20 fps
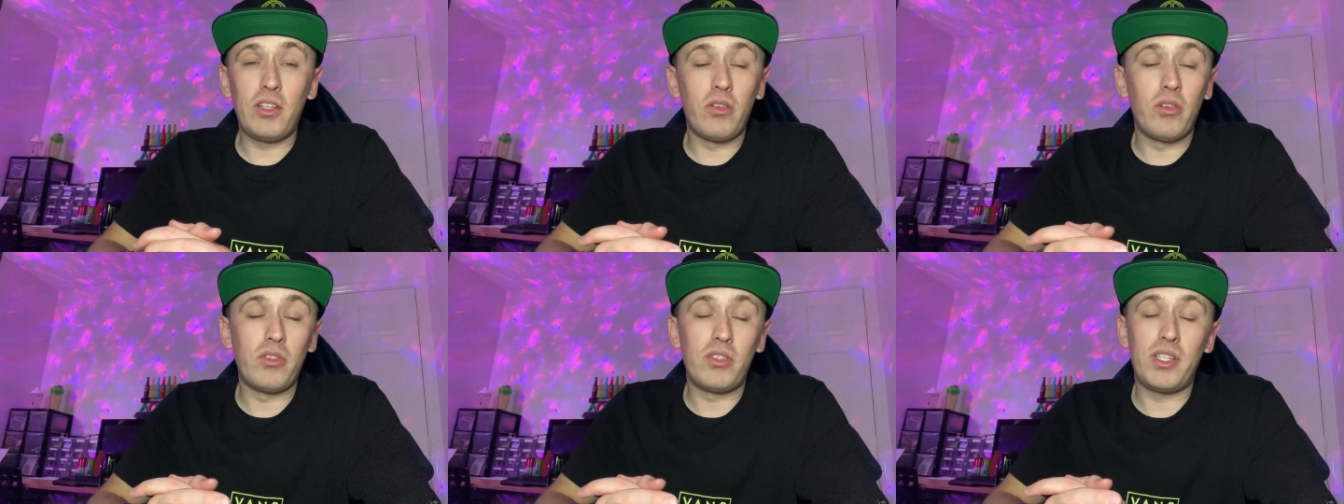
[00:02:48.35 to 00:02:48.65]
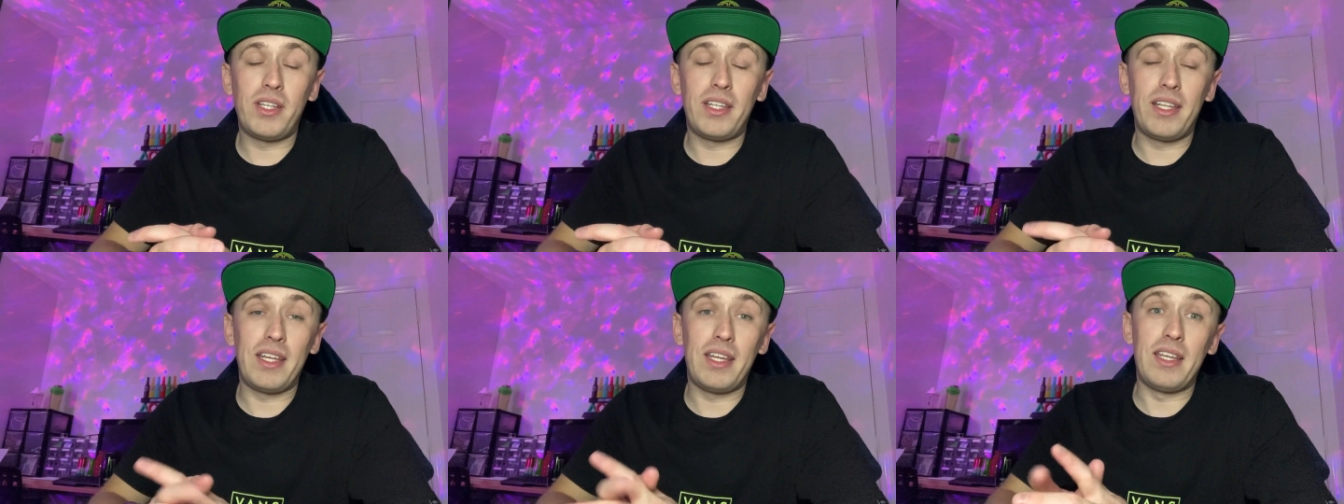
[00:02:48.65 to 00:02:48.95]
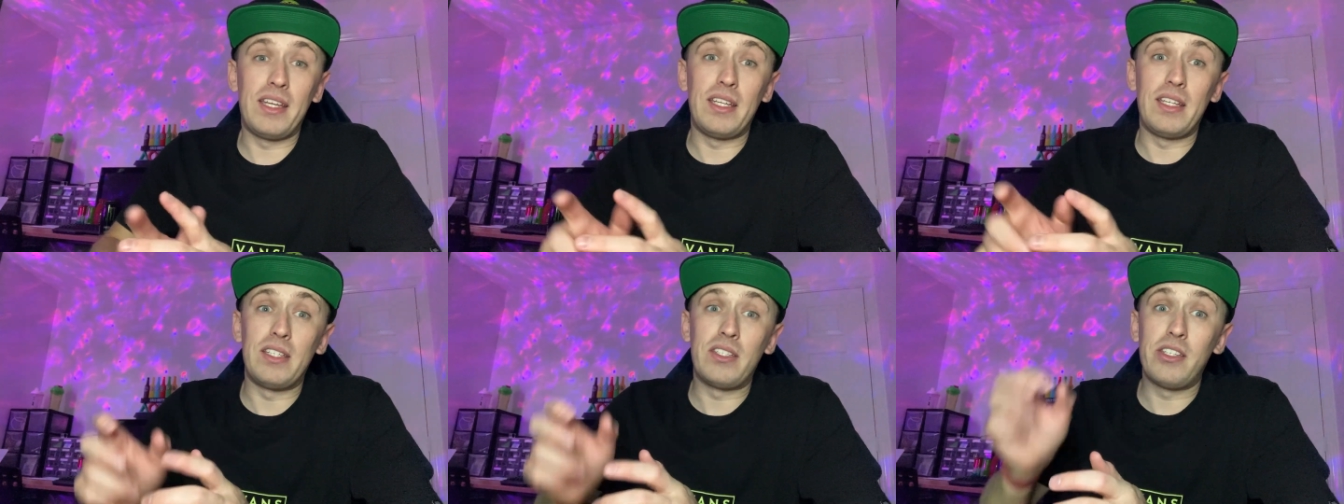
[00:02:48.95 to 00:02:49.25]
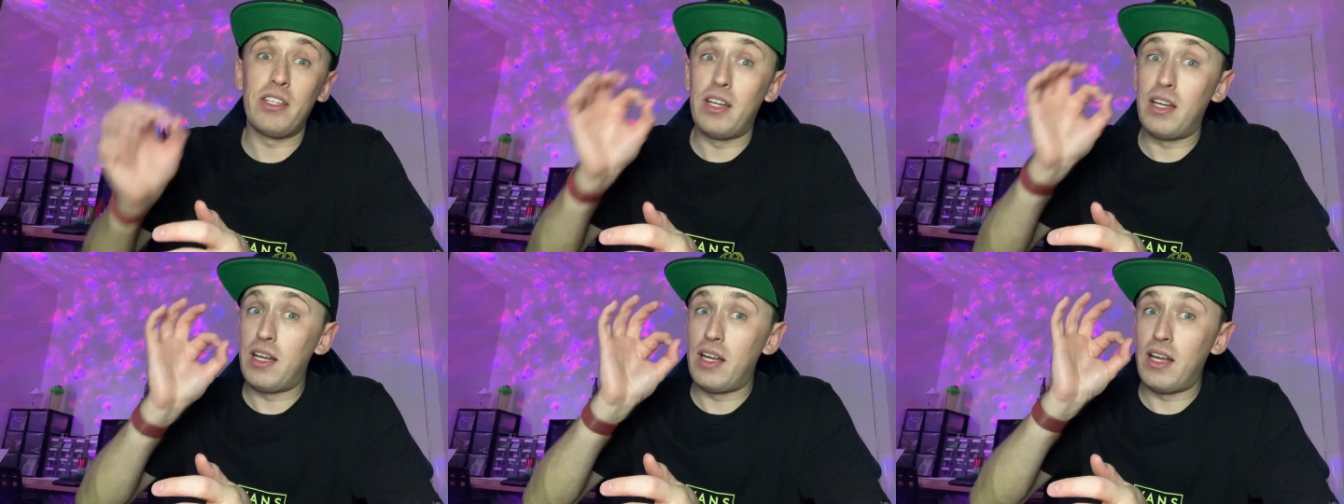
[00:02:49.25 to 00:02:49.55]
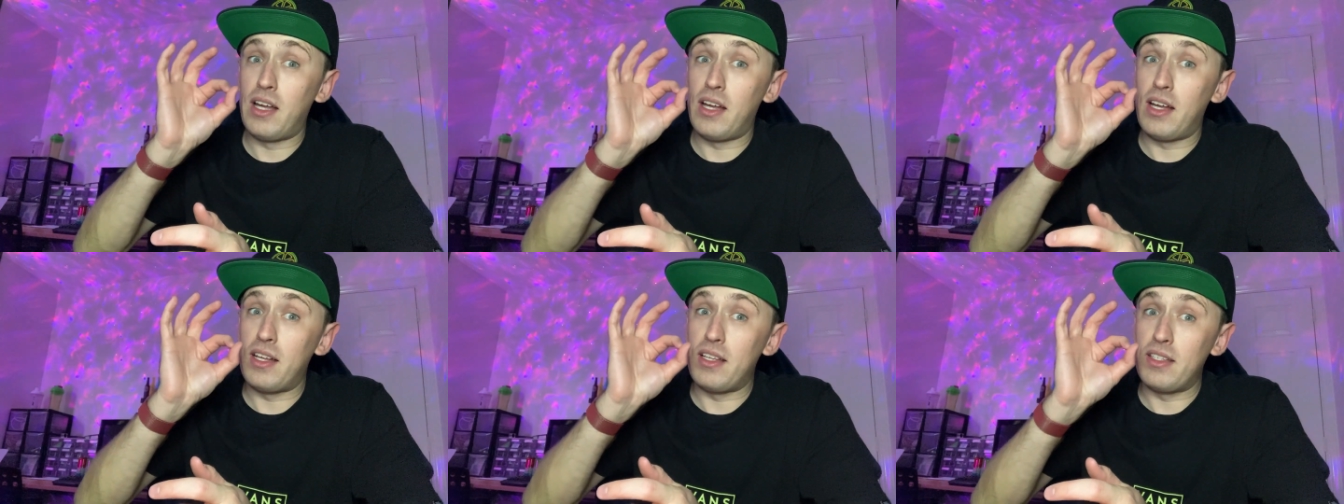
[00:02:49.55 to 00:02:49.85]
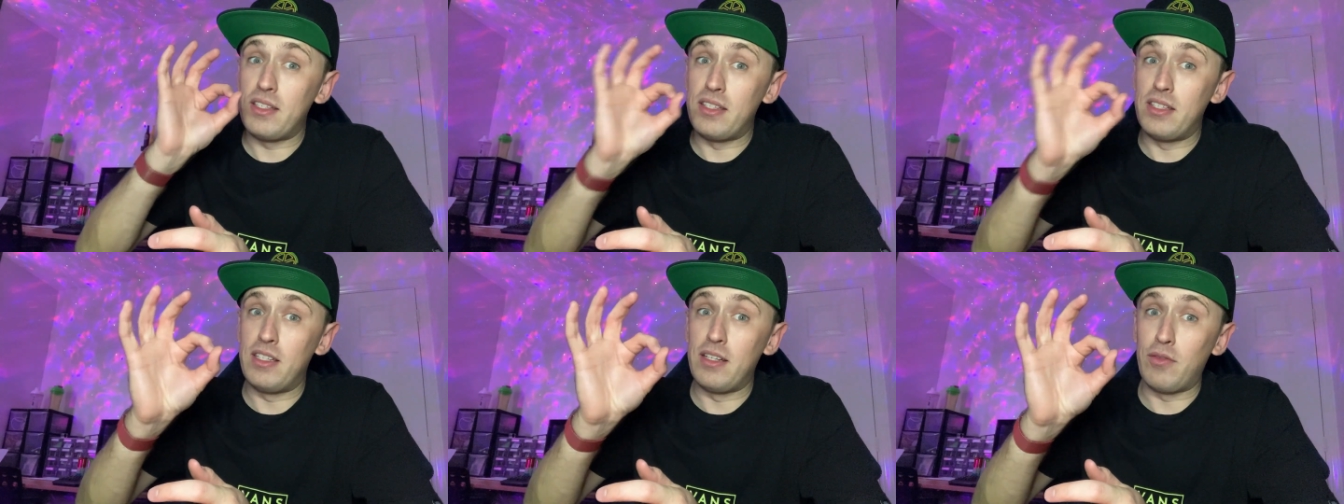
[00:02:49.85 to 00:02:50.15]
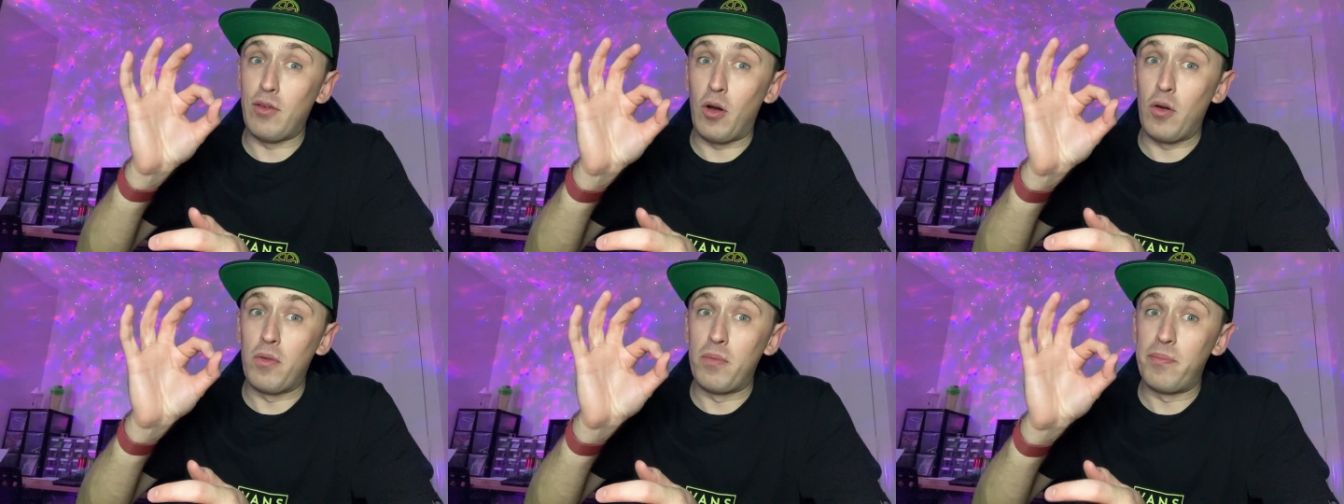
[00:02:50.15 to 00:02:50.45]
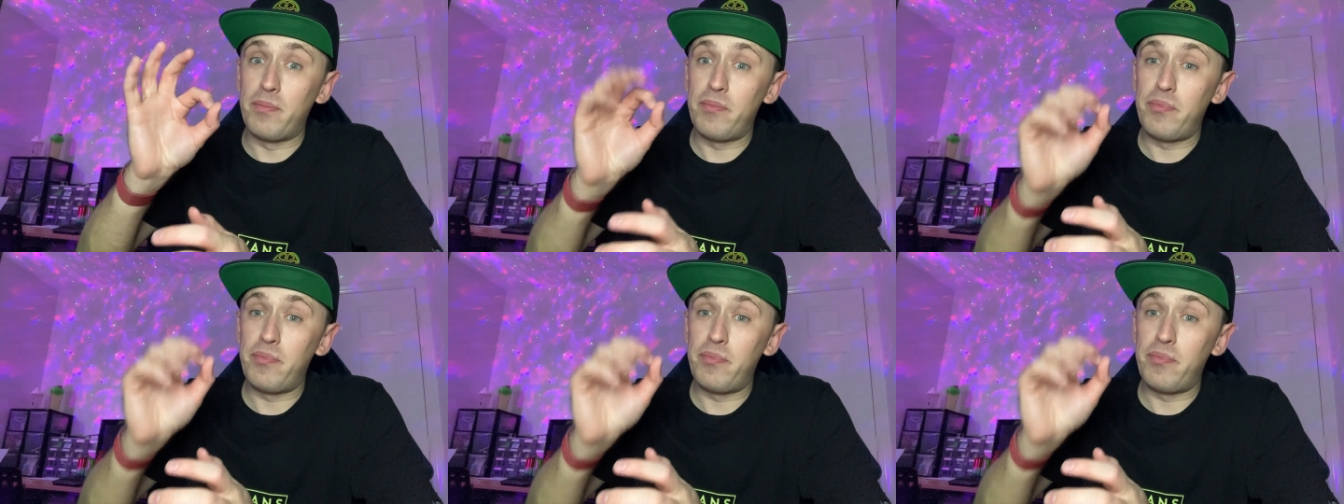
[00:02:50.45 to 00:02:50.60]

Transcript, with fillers: content is zero.